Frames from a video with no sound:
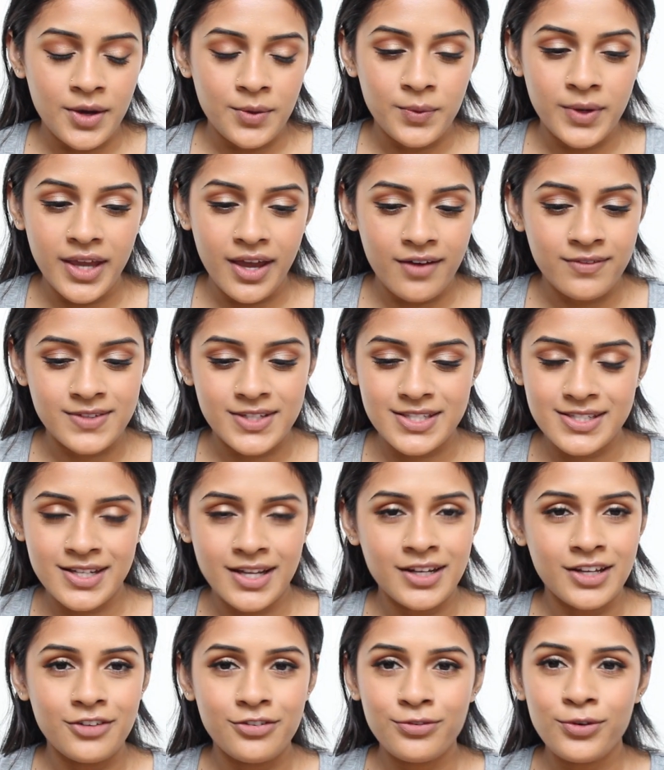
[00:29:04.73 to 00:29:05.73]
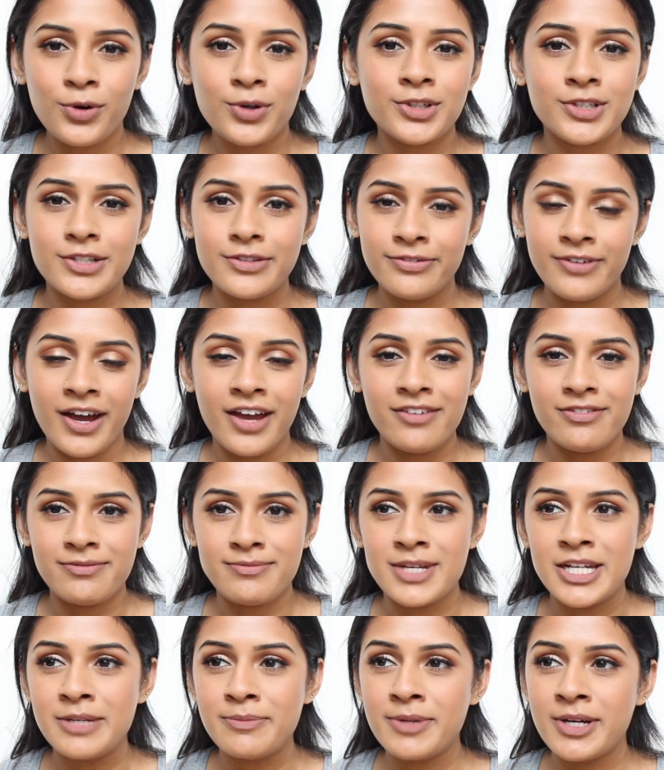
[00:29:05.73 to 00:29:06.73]
We have to study 4 or 5
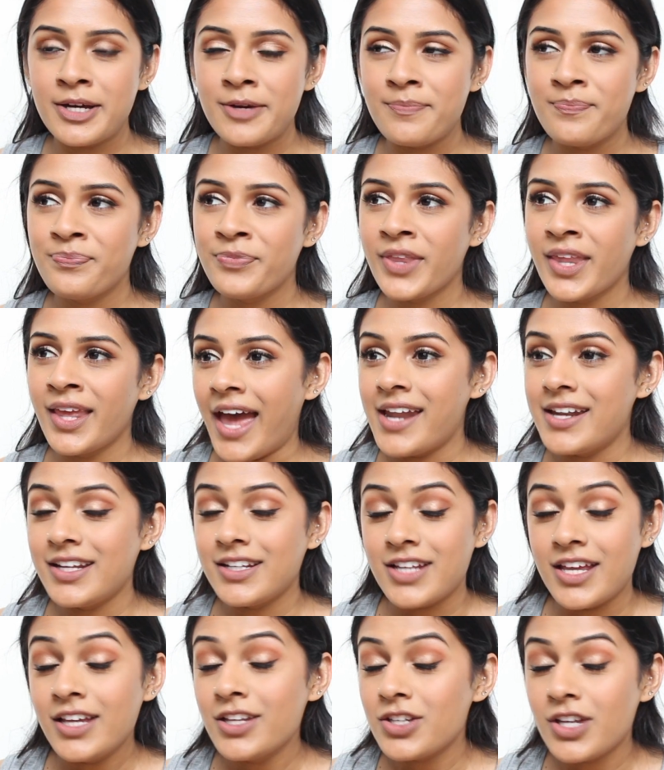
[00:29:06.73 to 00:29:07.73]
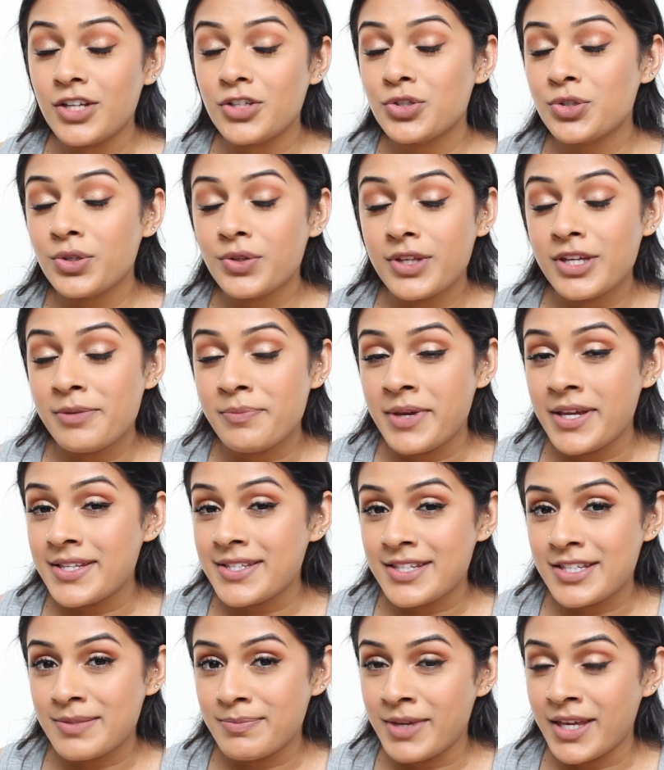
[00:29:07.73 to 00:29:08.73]
minimum. And it truly
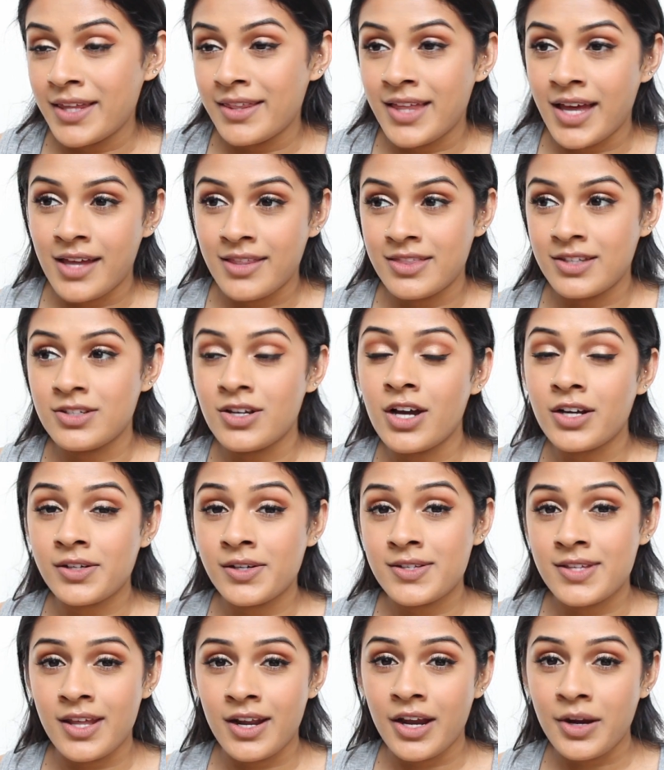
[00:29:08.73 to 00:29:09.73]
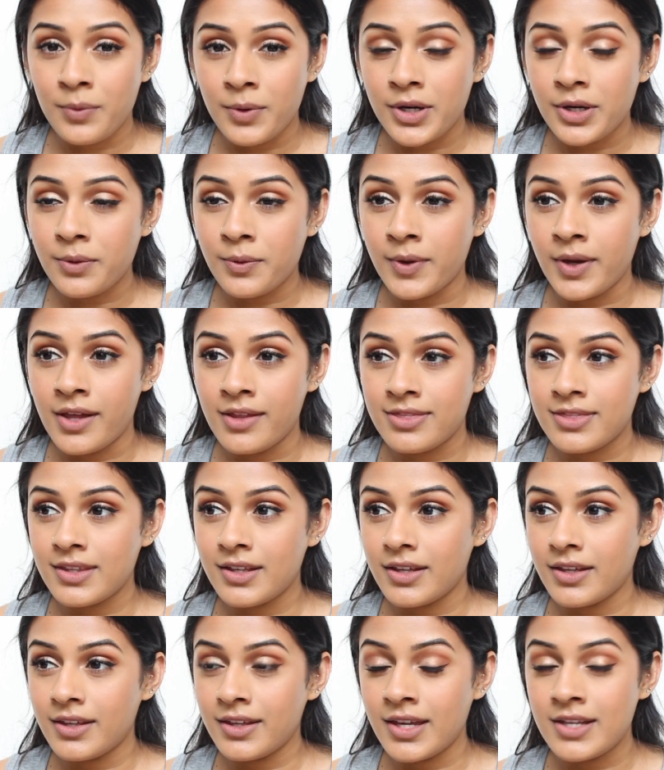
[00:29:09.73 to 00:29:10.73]
amazes me that the doctors that I work with
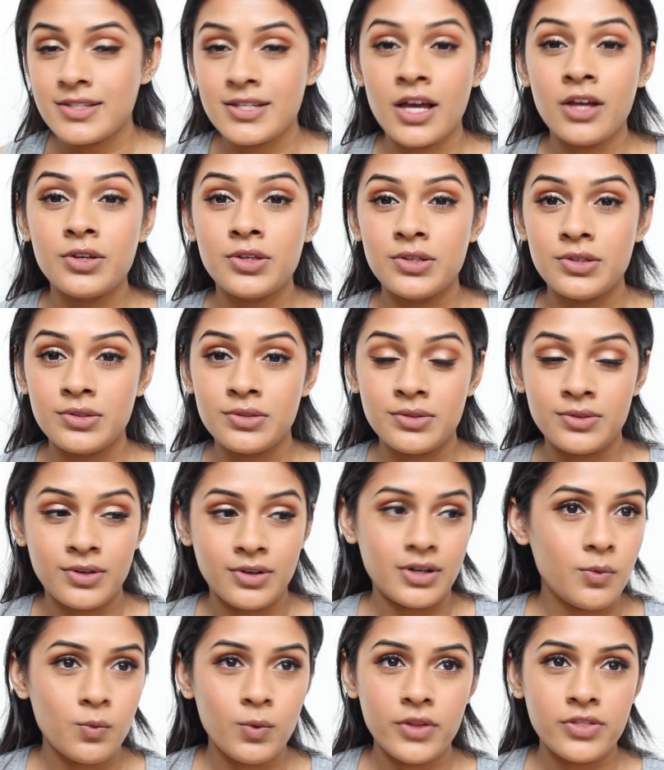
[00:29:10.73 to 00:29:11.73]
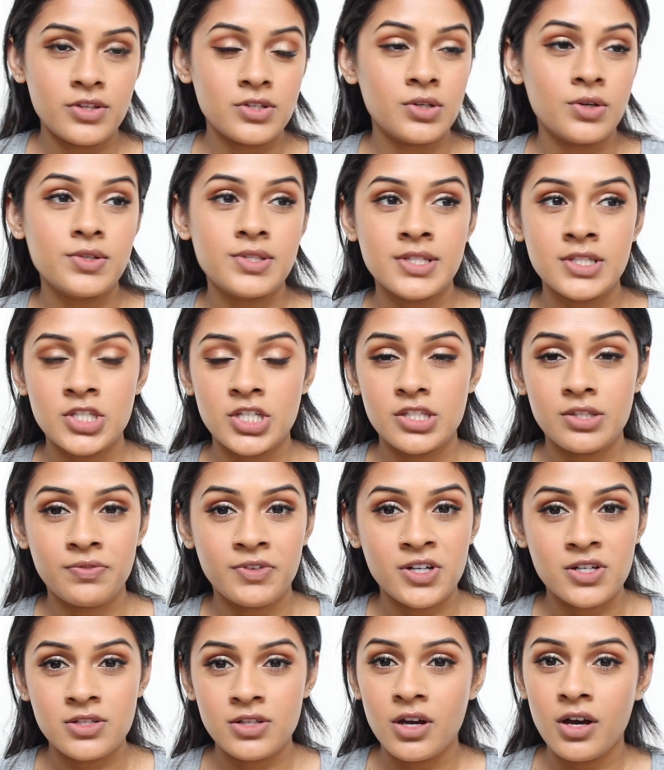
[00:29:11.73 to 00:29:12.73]
can tell you what the dosage is
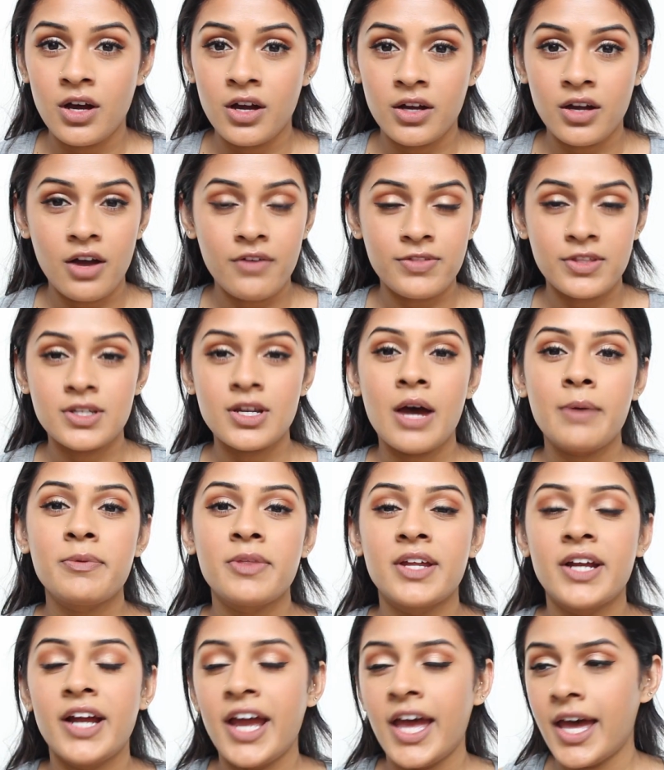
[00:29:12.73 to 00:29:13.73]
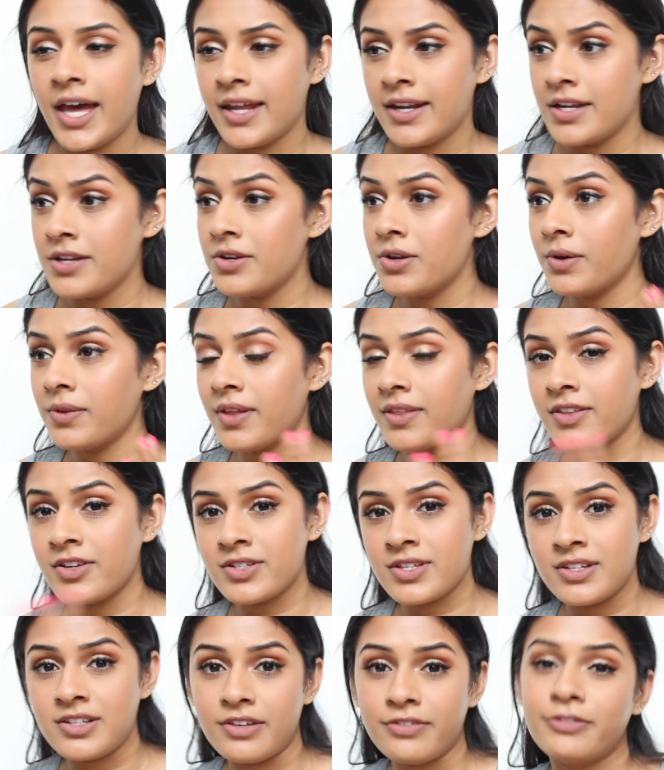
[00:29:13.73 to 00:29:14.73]
for a dog off the top of their head and know that
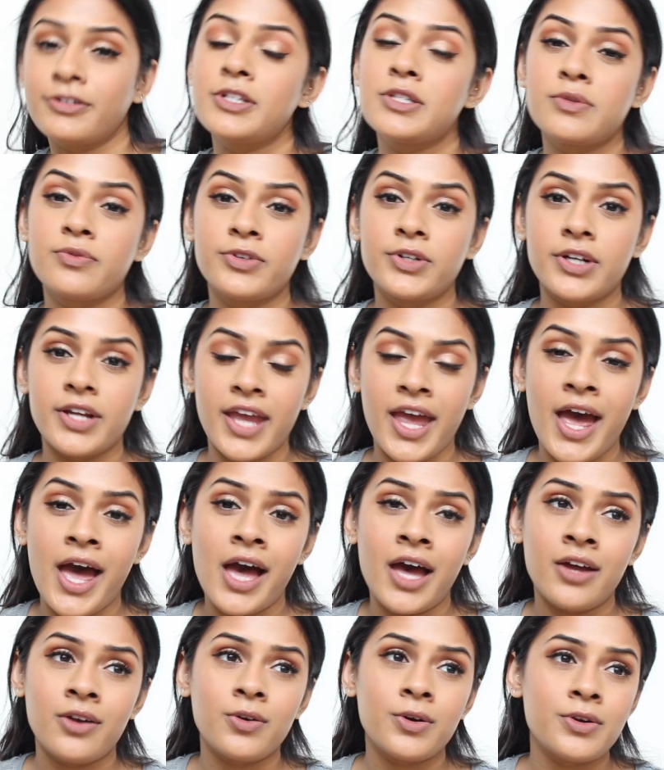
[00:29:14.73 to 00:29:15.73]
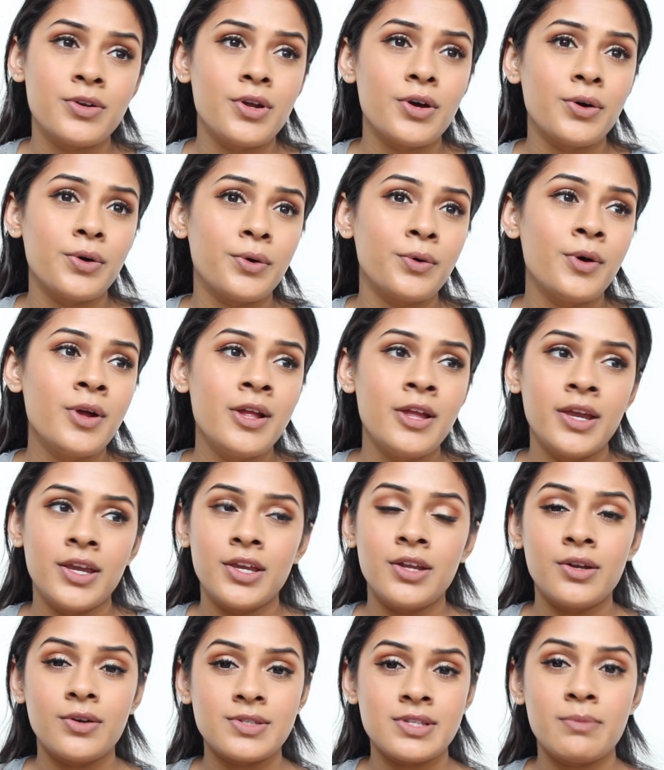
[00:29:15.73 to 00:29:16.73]
there's a difference for a cat, or know,
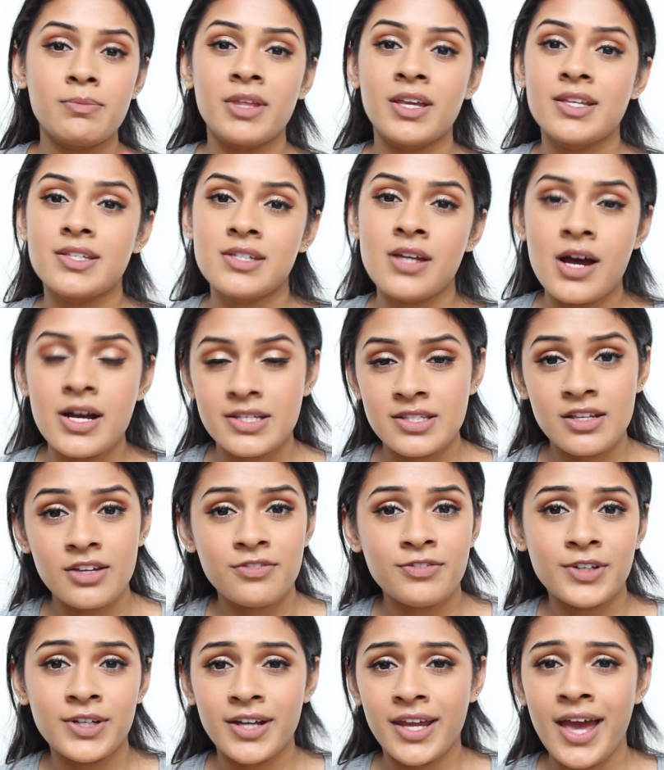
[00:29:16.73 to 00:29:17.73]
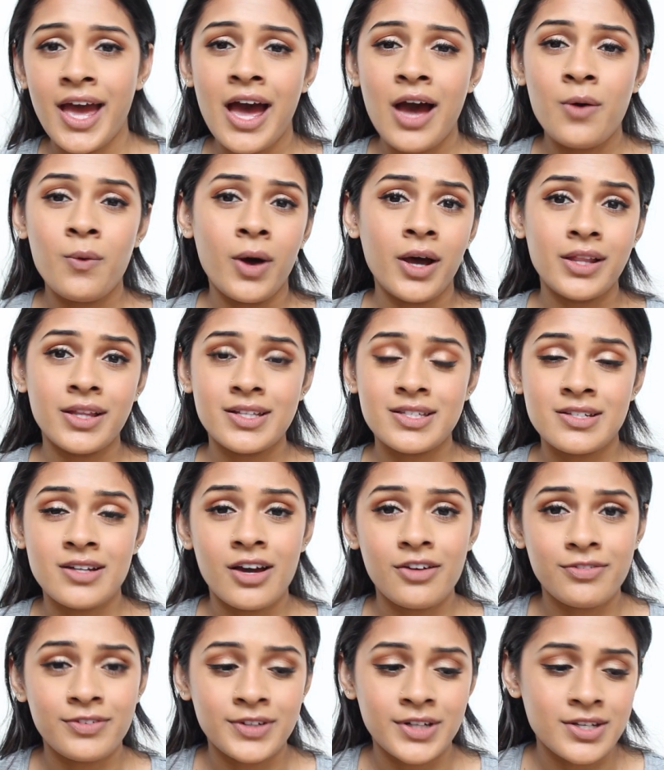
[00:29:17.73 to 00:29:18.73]
something is toxic for a cat while it's
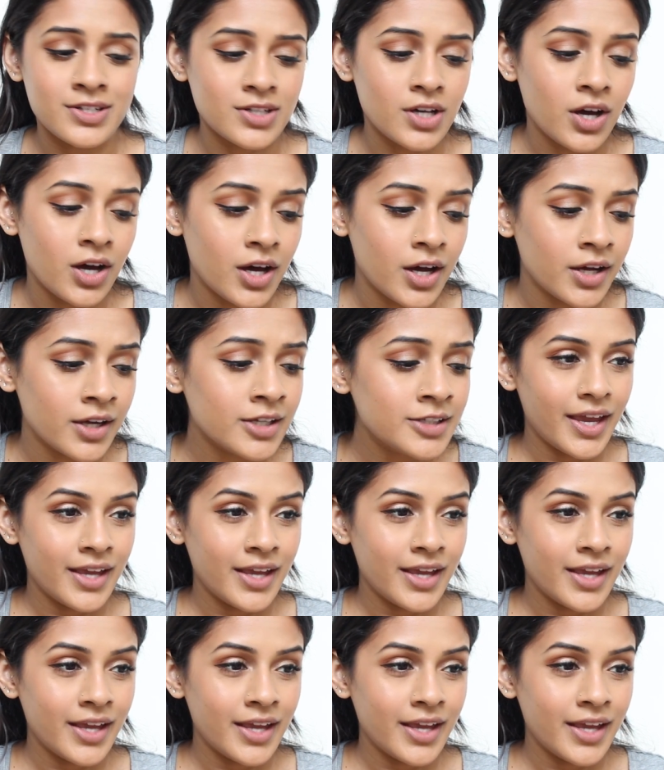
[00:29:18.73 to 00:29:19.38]
not for a dog.